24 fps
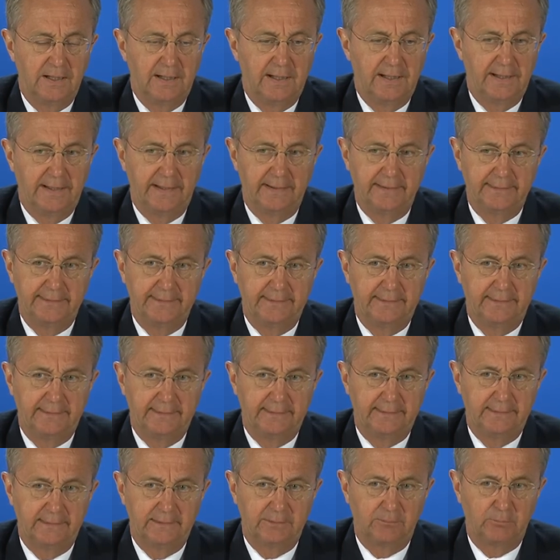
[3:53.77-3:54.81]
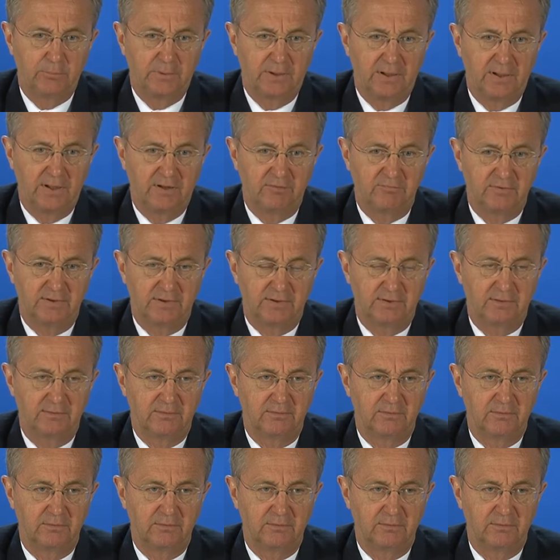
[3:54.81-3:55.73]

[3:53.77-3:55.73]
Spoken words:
And we have had